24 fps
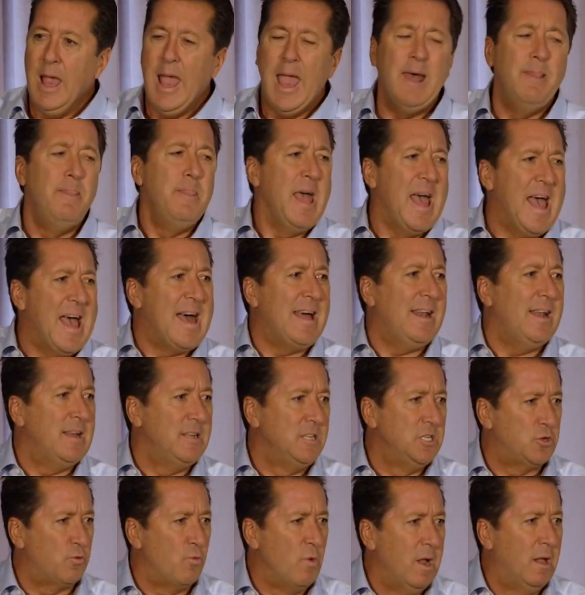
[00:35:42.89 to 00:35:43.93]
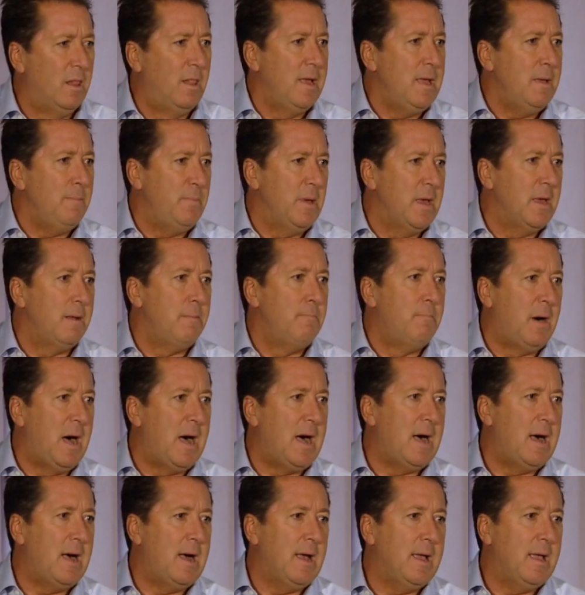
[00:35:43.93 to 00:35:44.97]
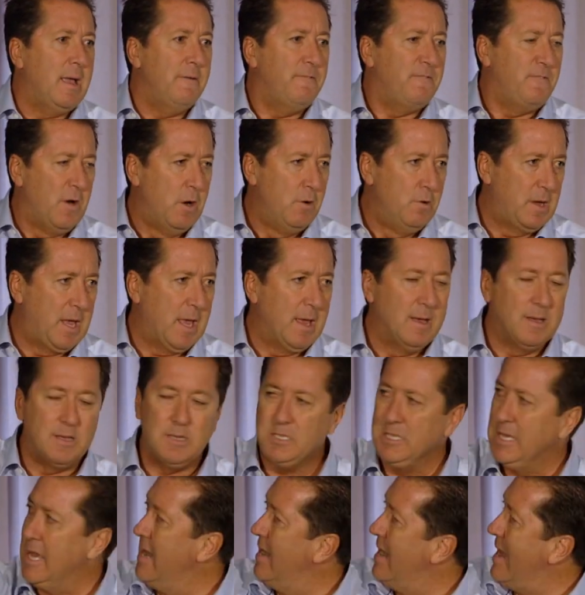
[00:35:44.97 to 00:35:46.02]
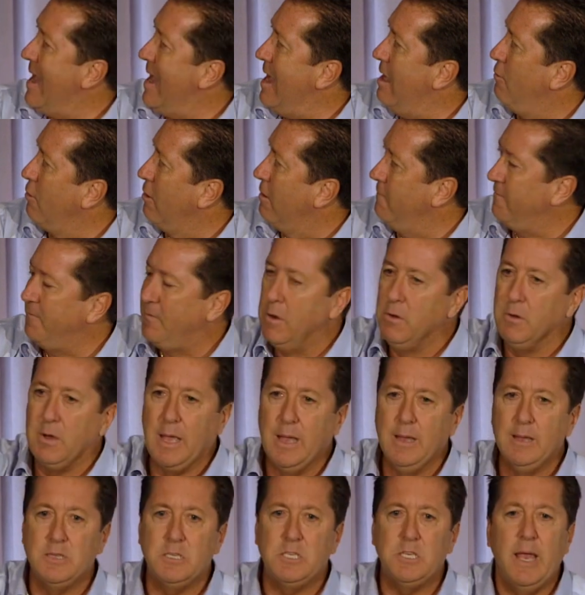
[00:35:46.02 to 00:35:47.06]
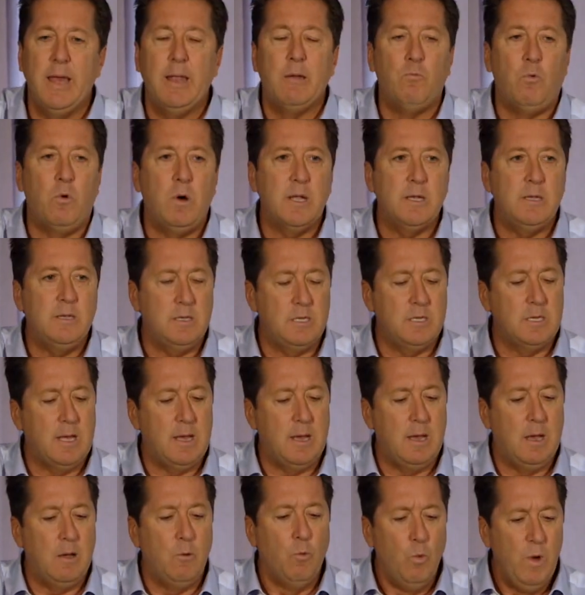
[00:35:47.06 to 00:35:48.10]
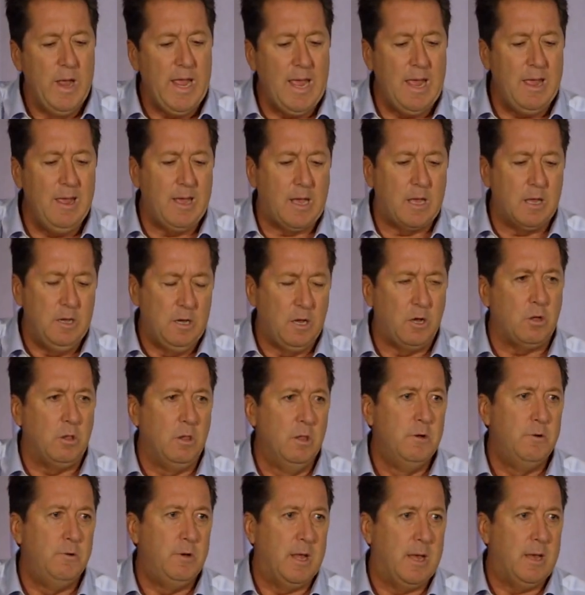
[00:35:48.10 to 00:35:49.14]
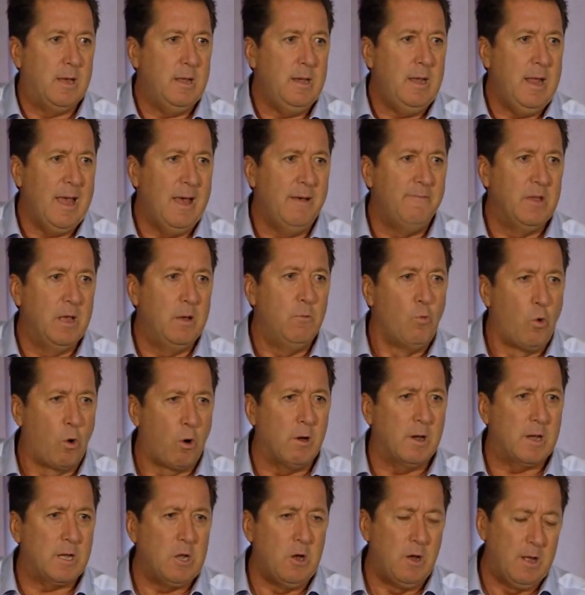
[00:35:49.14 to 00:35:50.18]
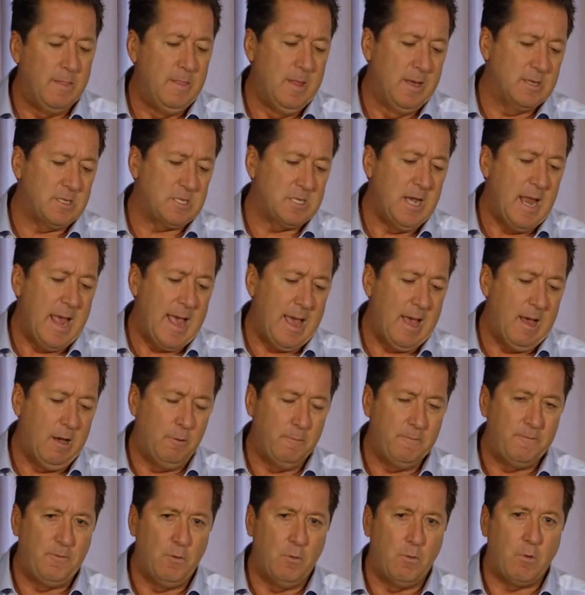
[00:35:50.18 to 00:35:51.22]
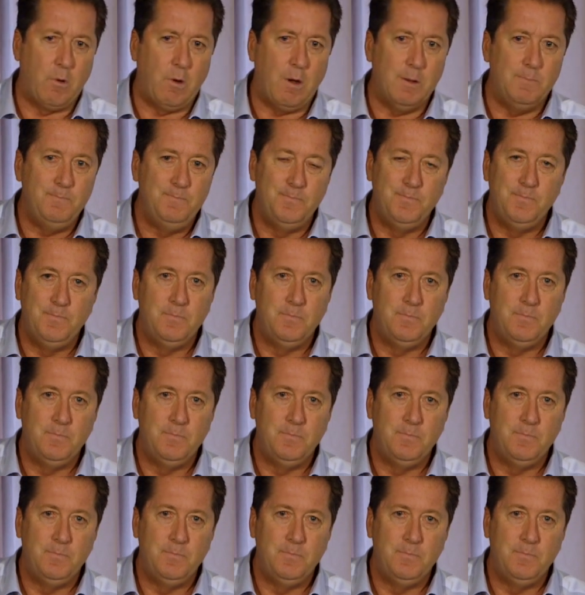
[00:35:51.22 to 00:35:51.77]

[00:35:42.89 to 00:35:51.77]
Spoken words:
And that has really been my focus and our focus. And what we concluded, having worked on this now for